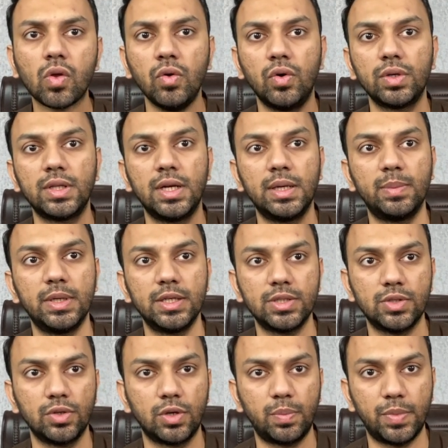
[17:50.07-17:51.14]
or the label is
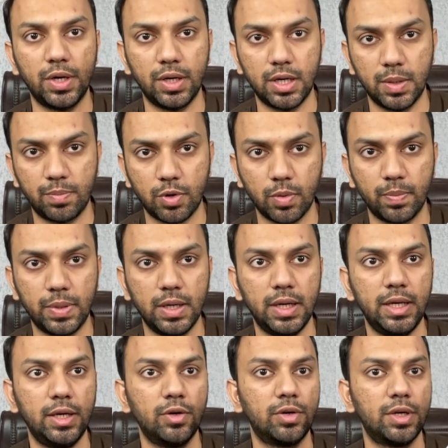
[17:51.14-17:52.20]
not printed
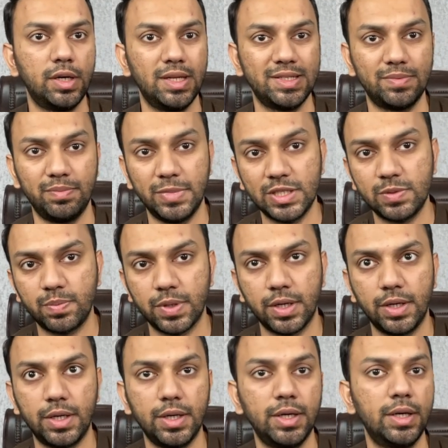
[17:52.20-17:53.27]
properly, or it is
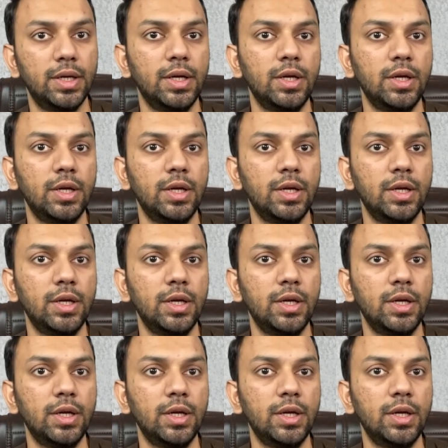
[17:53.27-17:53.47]
misprinted,